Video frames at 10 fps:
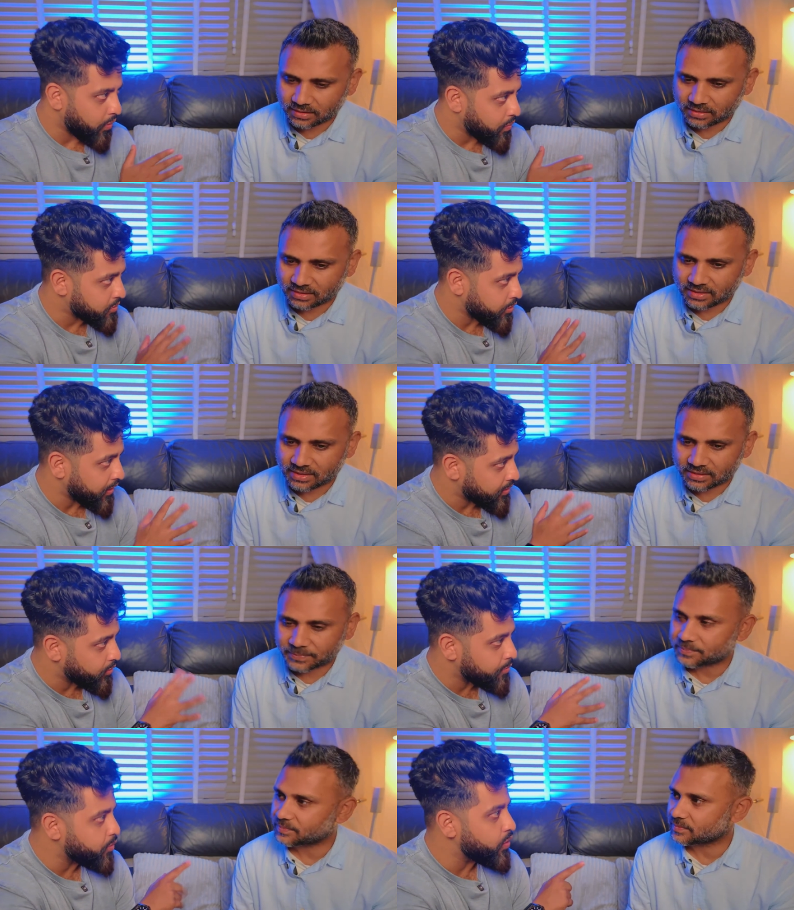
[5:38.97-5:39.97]
Speaker 1: what? Well, sorry, I don't
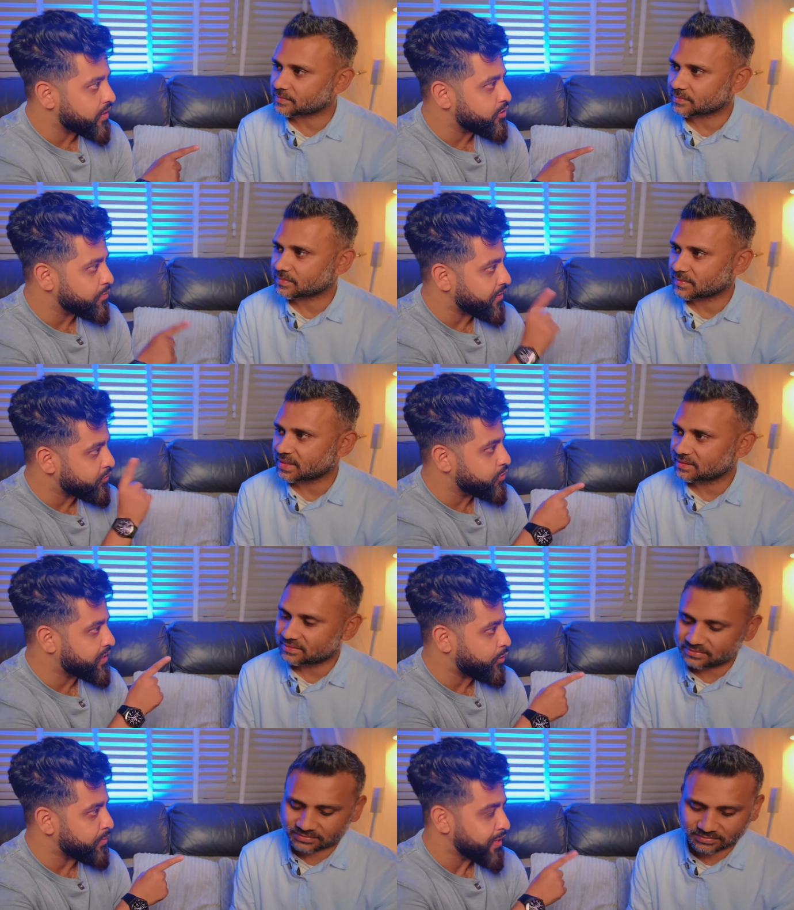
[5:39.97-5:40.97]
want to put words in your mouth. Yeah. You
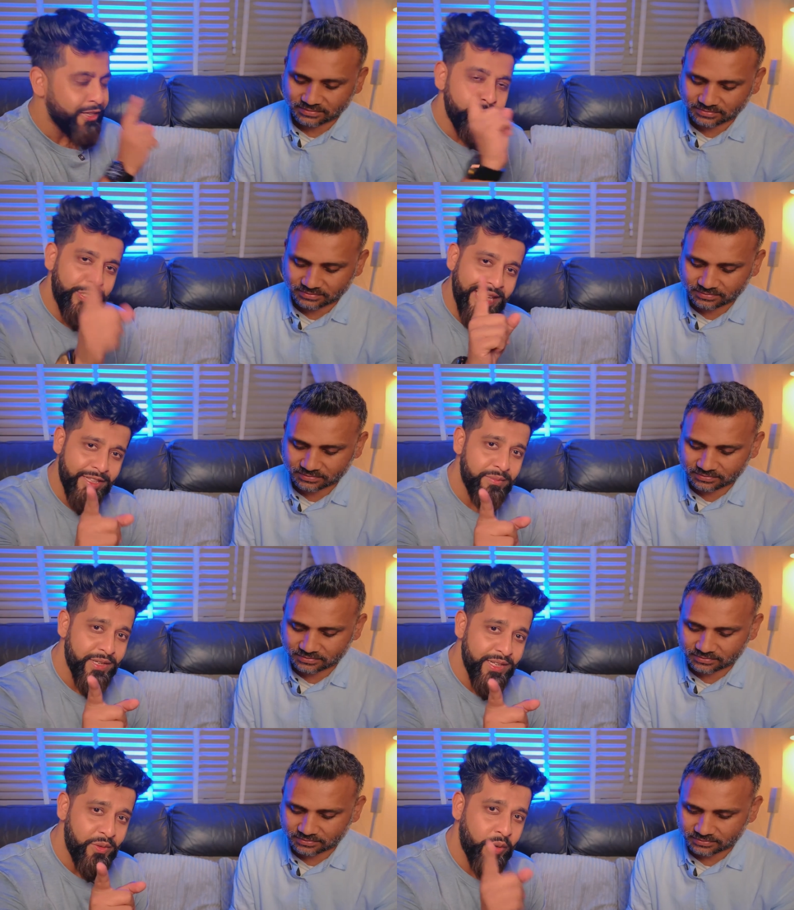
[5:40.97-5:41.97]
tell me. You tell them.
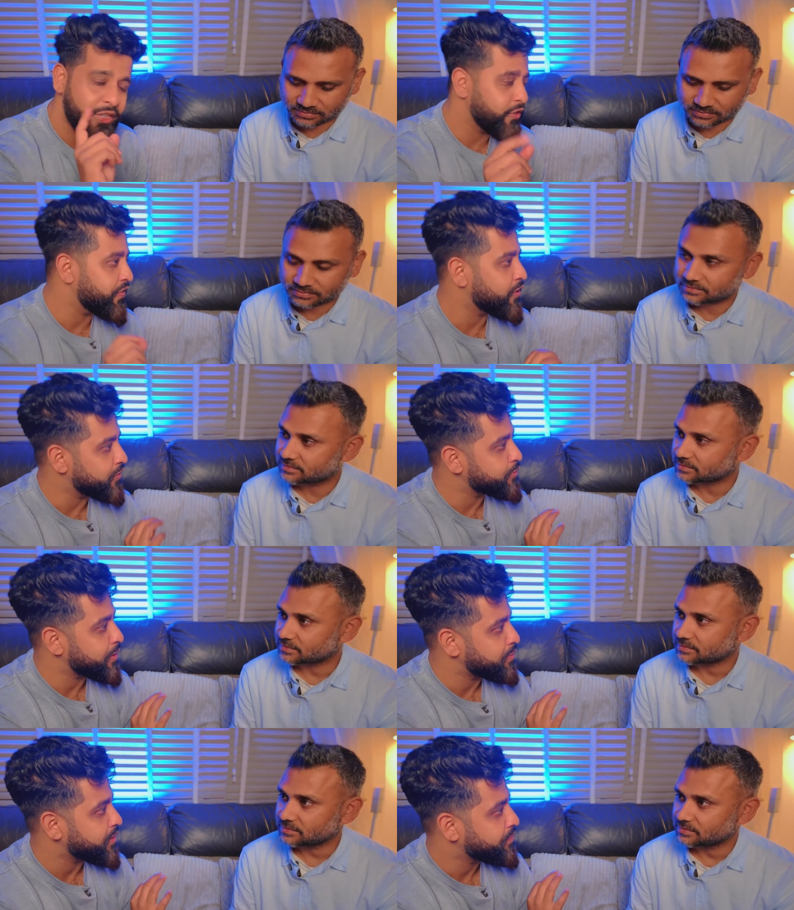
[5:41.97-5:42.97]
What do you think of this
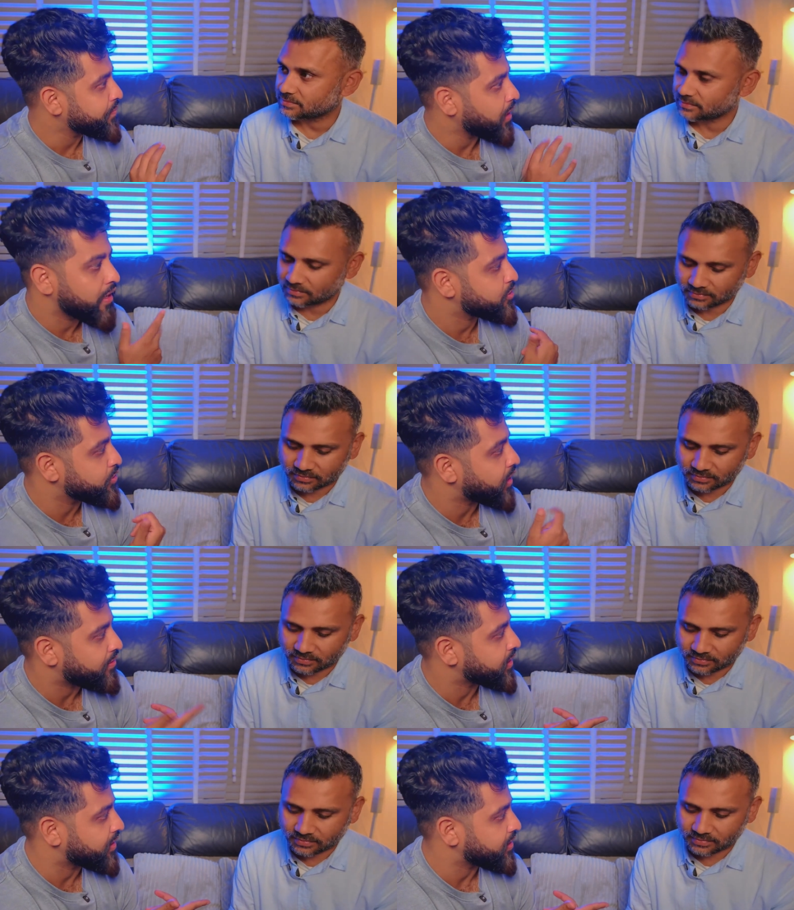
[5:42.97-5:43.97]
paper? I'll ask you
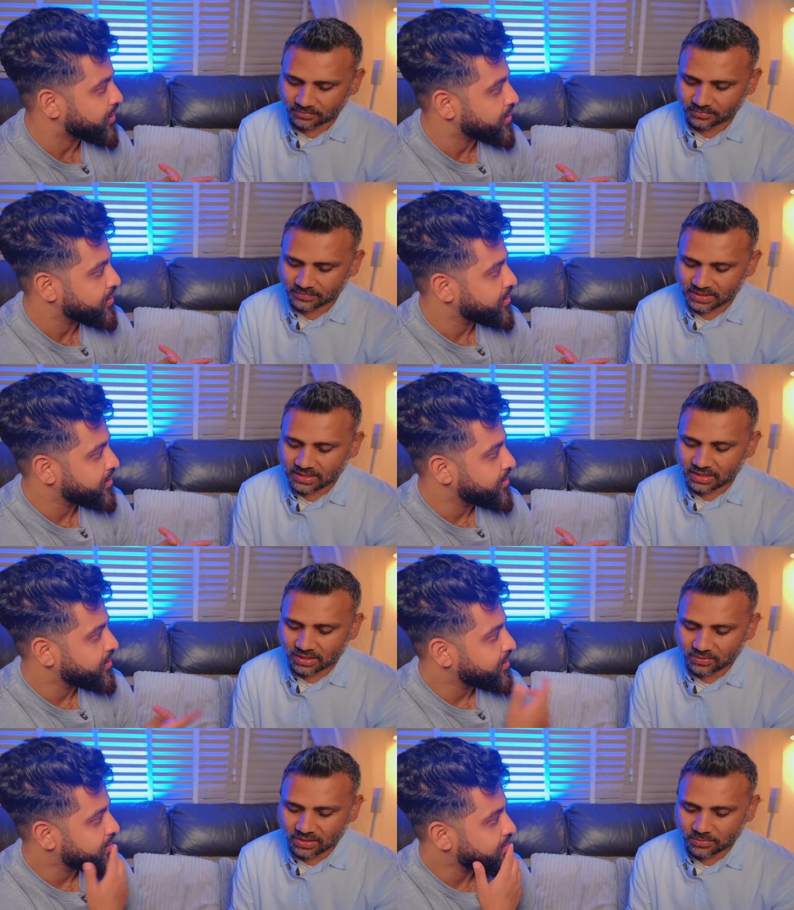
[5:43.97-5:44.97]
directly.
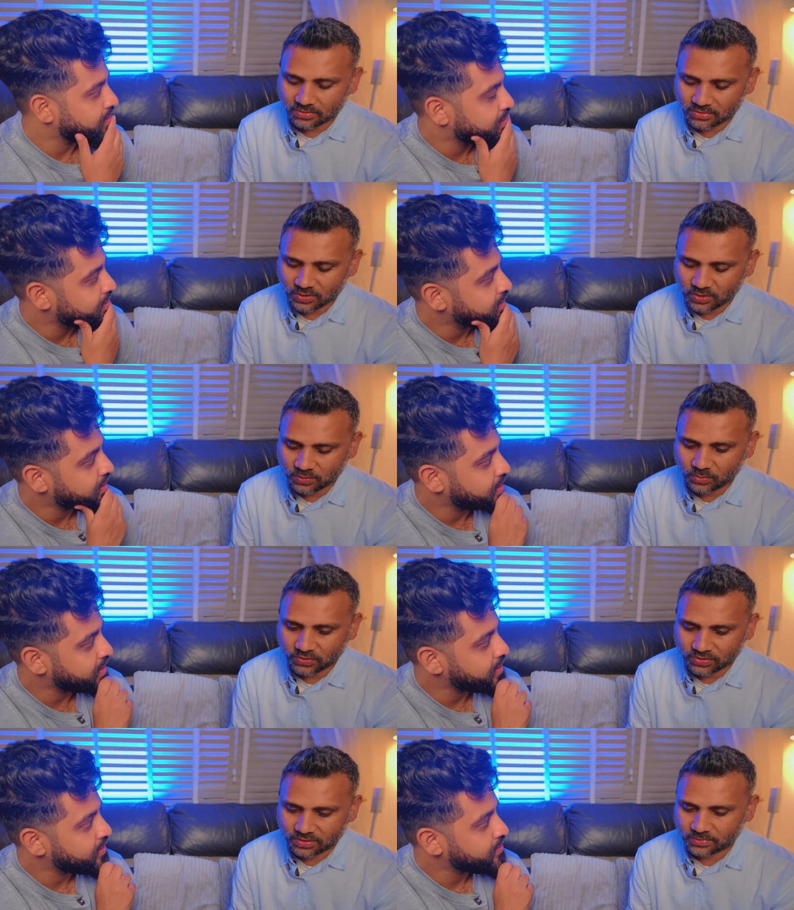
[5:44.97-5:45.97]
Speaker 2: I, I'm gonna go
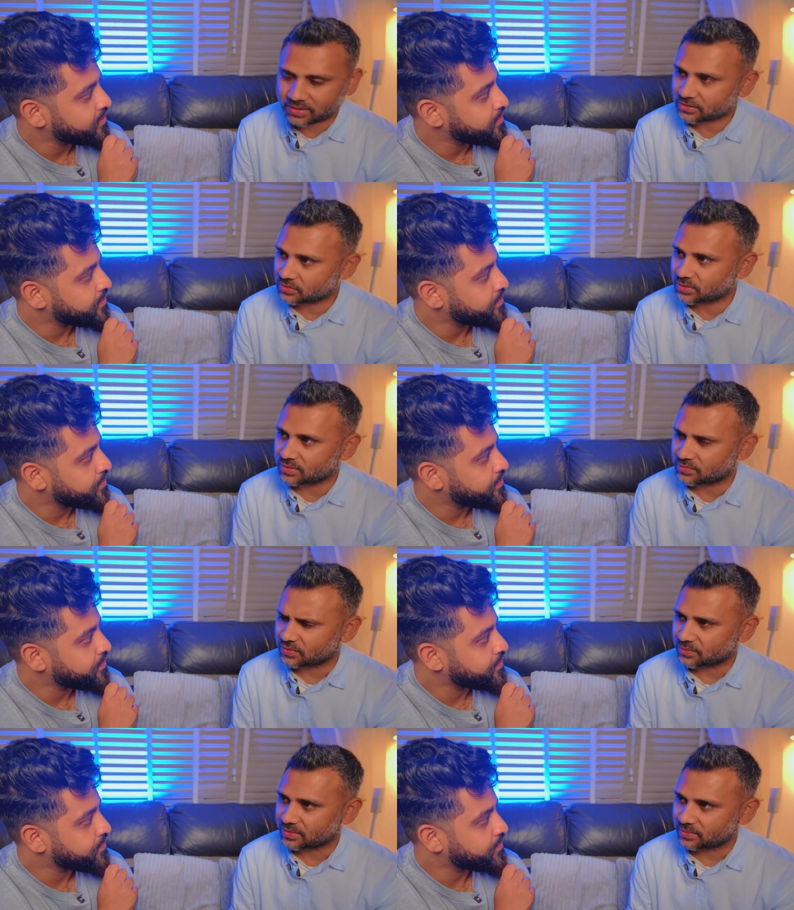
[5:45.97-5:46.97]
with my students'
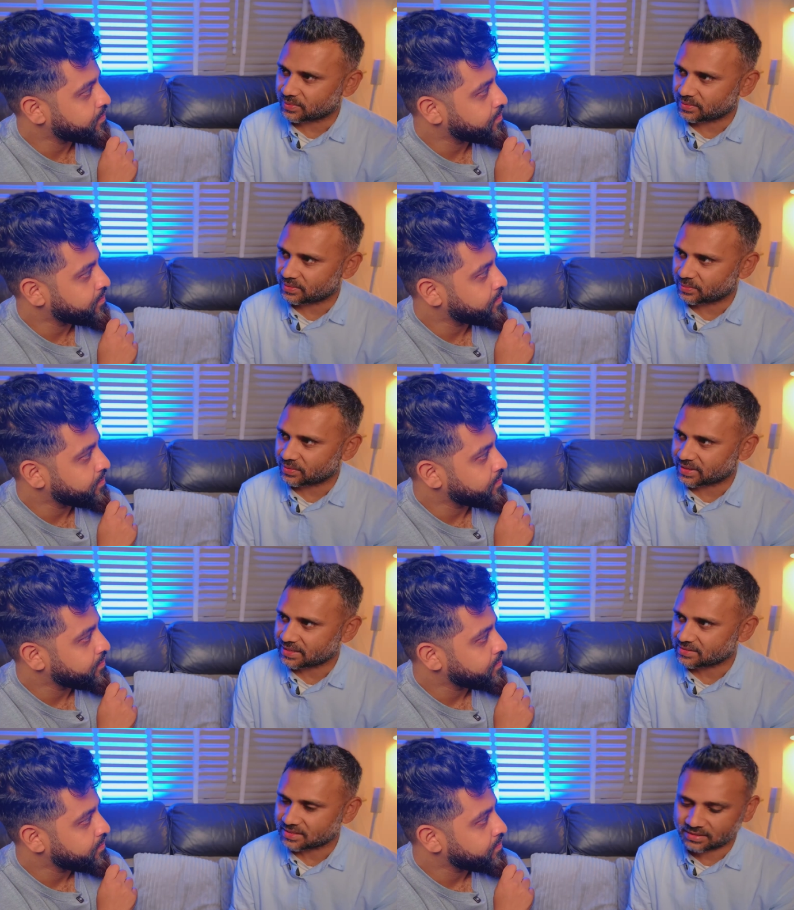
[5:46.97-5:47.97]
view, but the, what, what
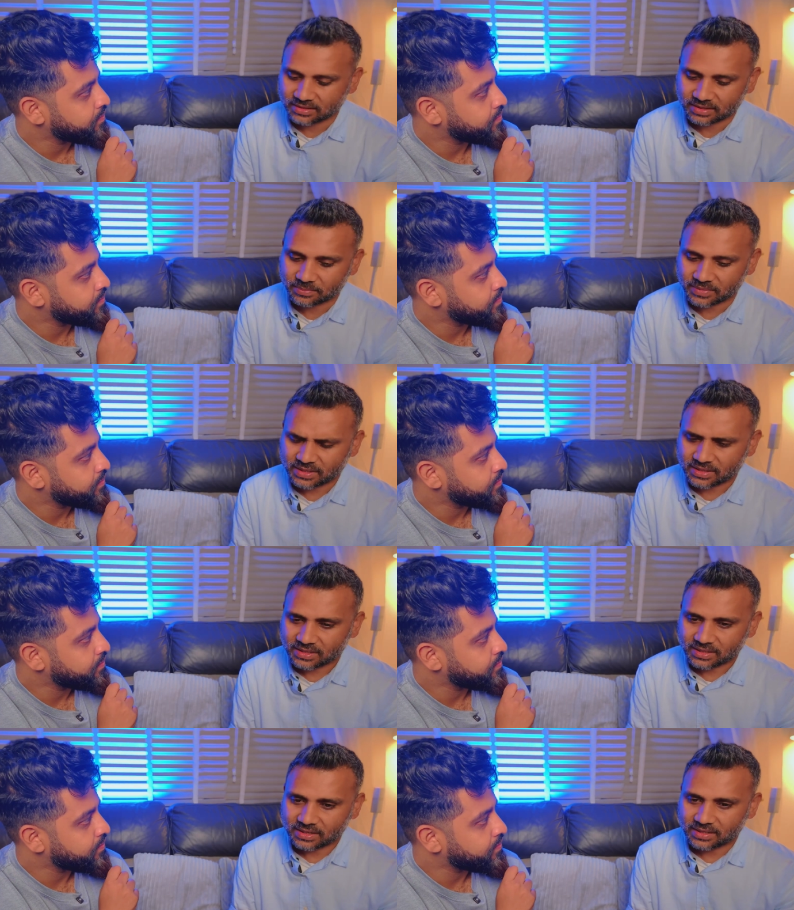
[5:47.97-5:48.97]
they said. Um,
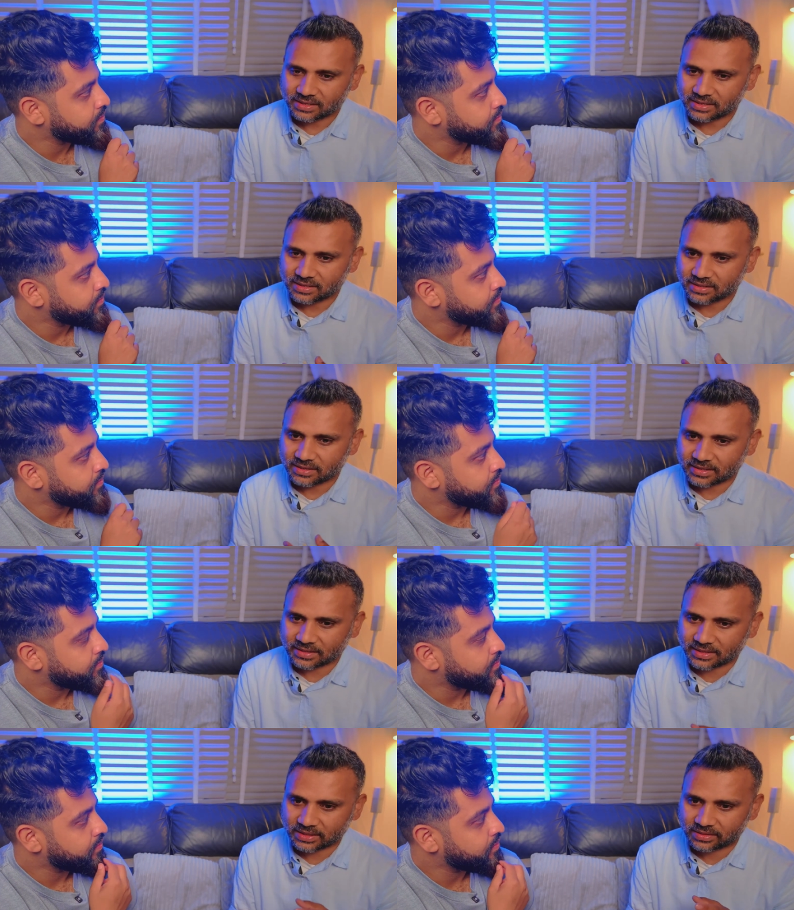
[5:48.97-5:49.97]
uh,
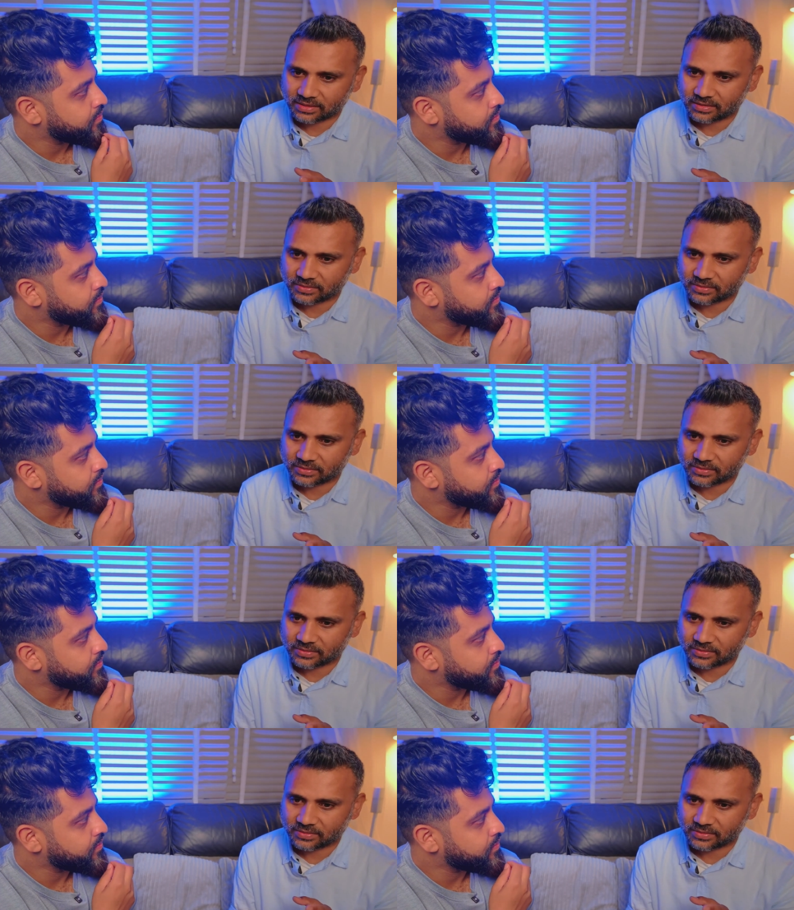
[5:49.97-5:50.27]
it